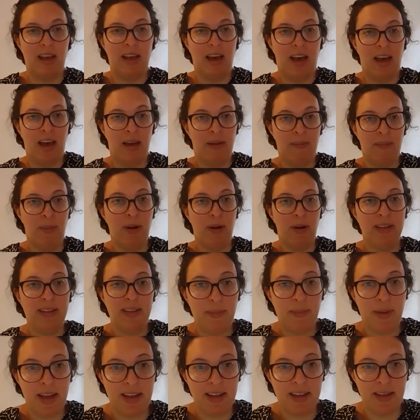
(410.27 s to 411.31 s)

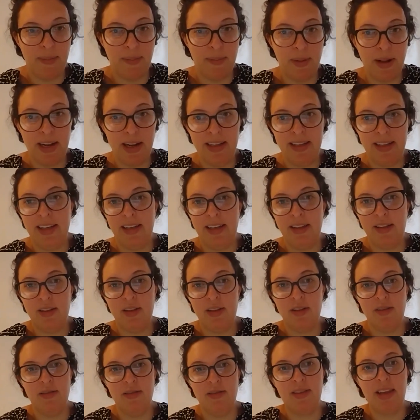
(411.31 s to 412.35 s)
policymakers' ability
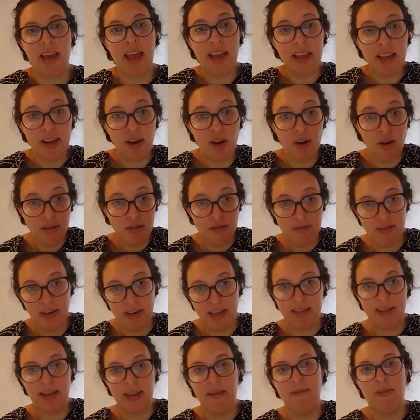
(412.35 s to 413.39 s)
to take on
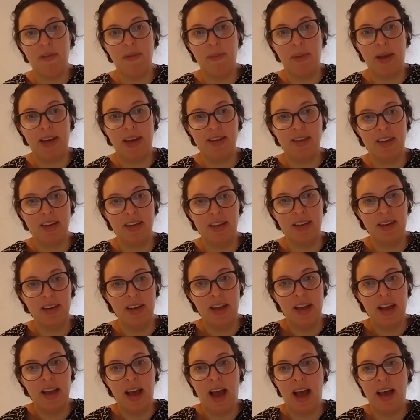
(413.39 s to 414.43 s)
risk information
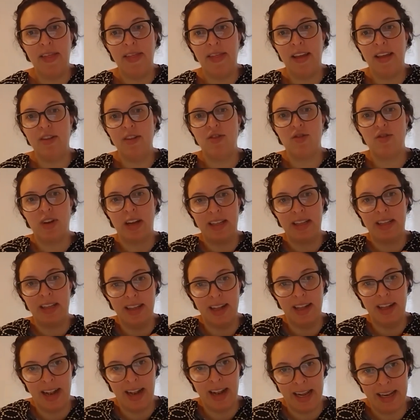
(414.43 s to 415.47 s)
and then
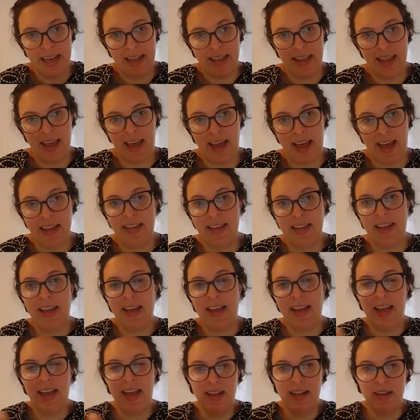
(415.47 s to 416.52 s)
translate that
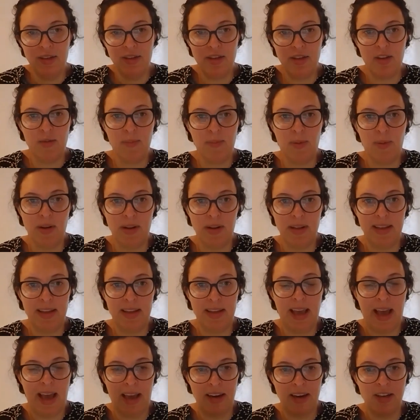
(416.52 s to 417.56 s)
into
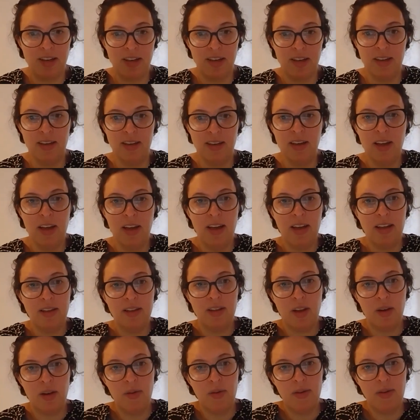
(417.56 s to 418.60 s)
policy action.
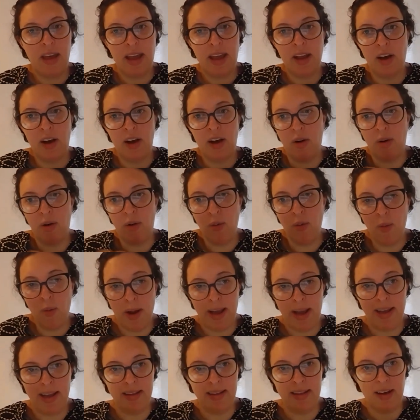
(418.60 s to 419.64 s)
So they are
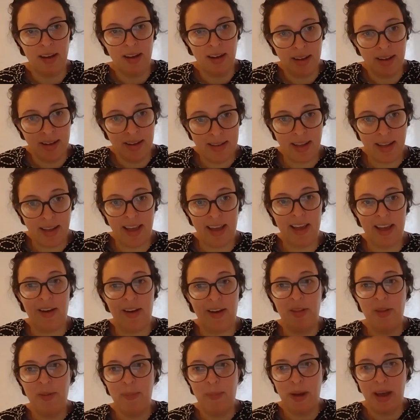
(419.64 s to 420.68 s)
always asking
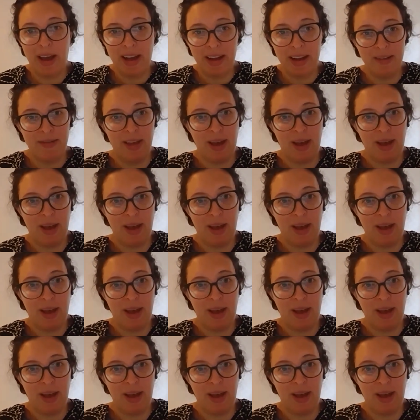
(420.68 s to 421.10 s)
on the back of